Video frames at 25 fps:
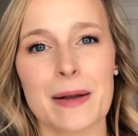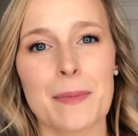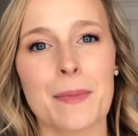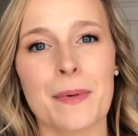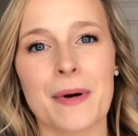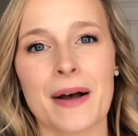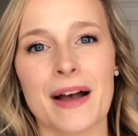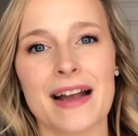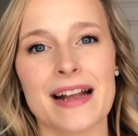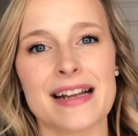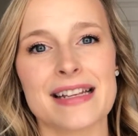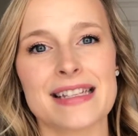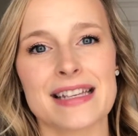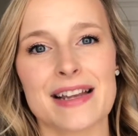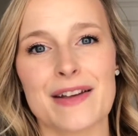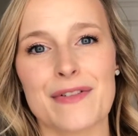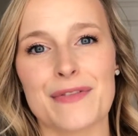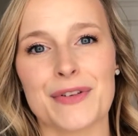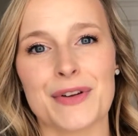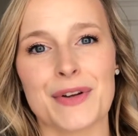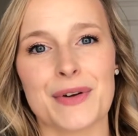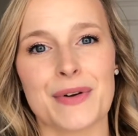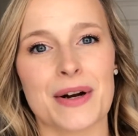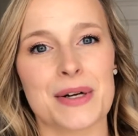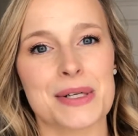But
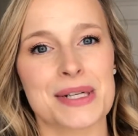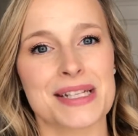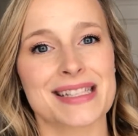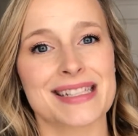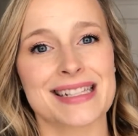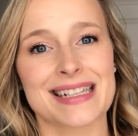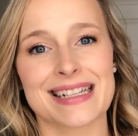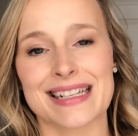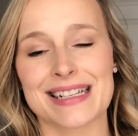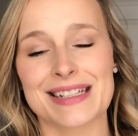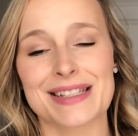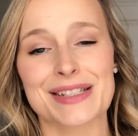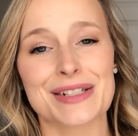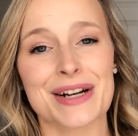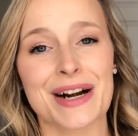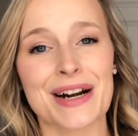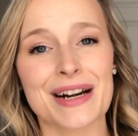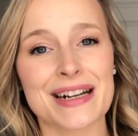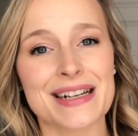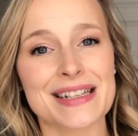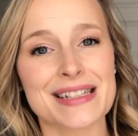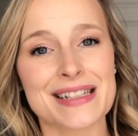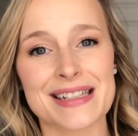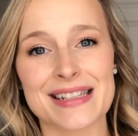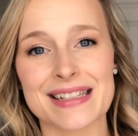if you are just getting
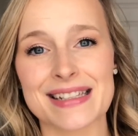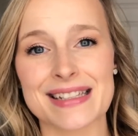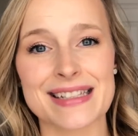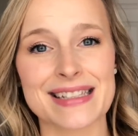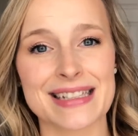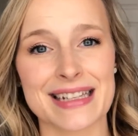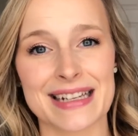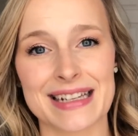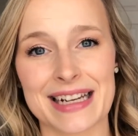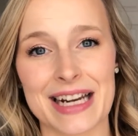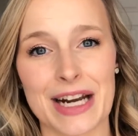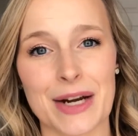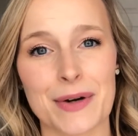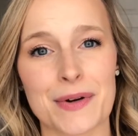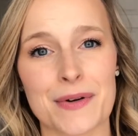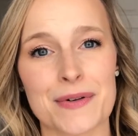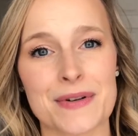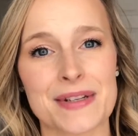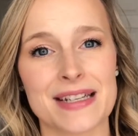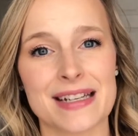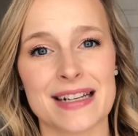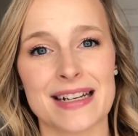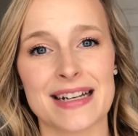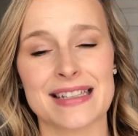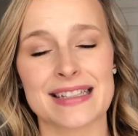started to these skincare
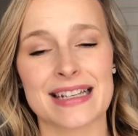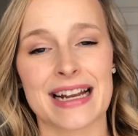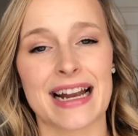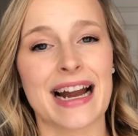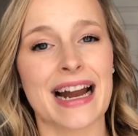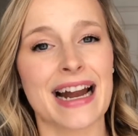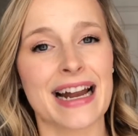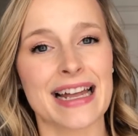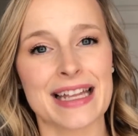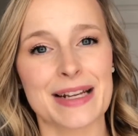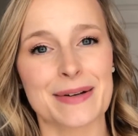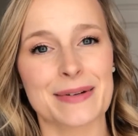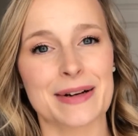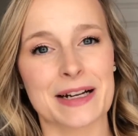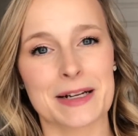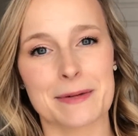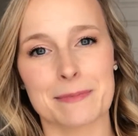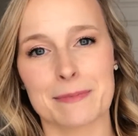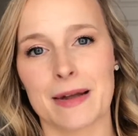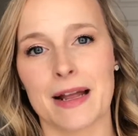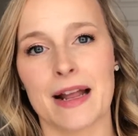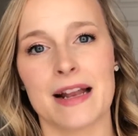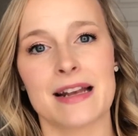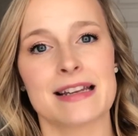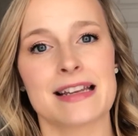routines, I highly
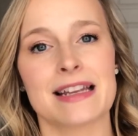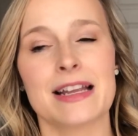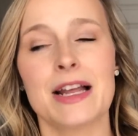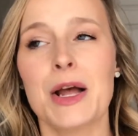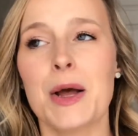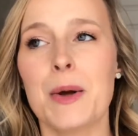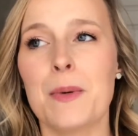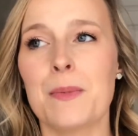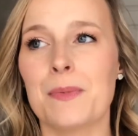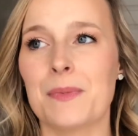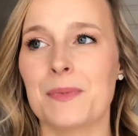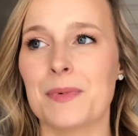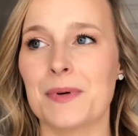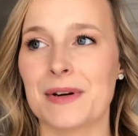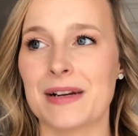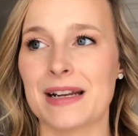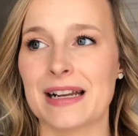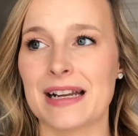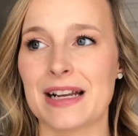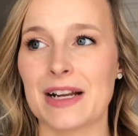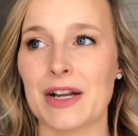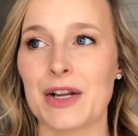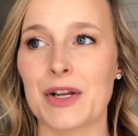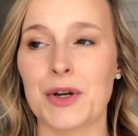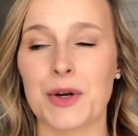recommend
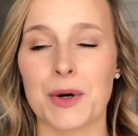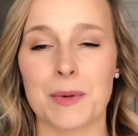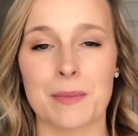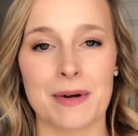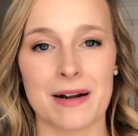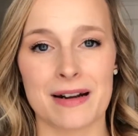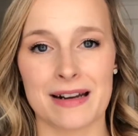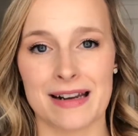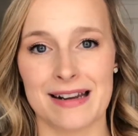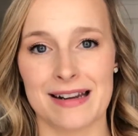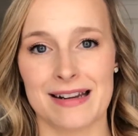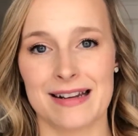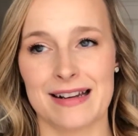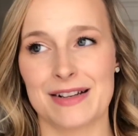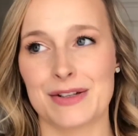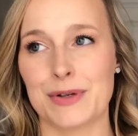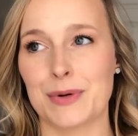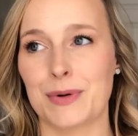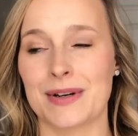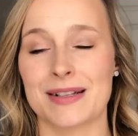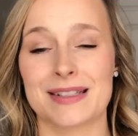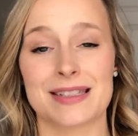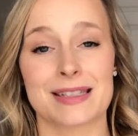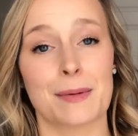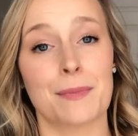putting your money
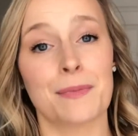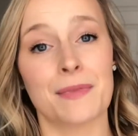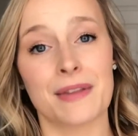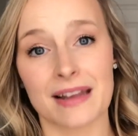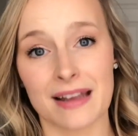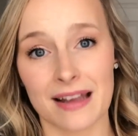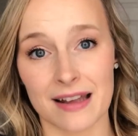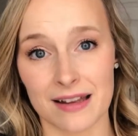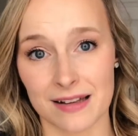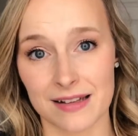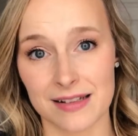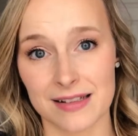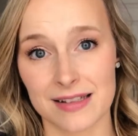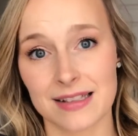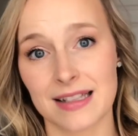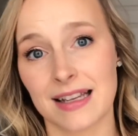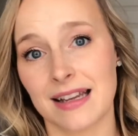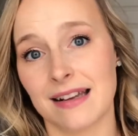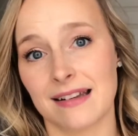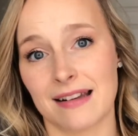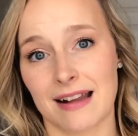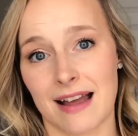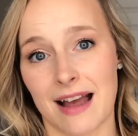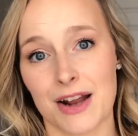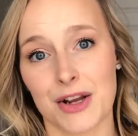towards something else
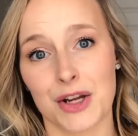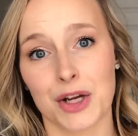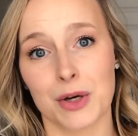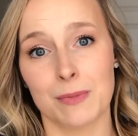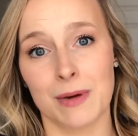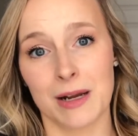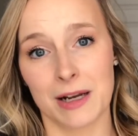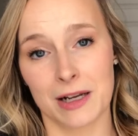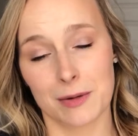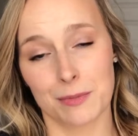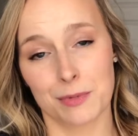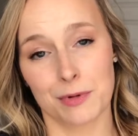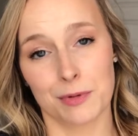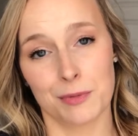and not your makeup